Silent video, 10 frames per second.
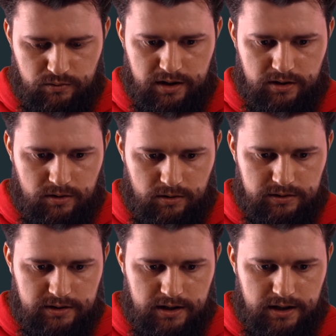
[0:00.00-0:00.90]
we
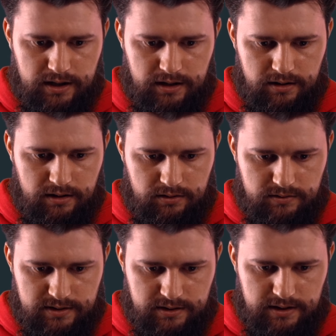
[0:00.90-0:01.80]
call done
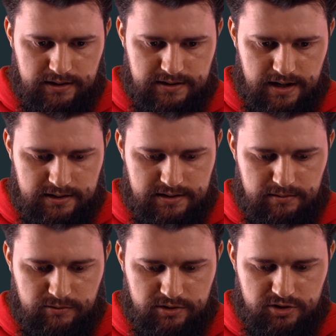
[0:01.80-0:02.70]
using the exact
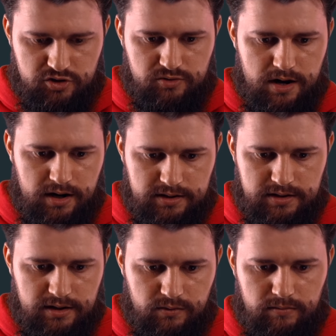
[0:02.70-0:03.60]
same construct.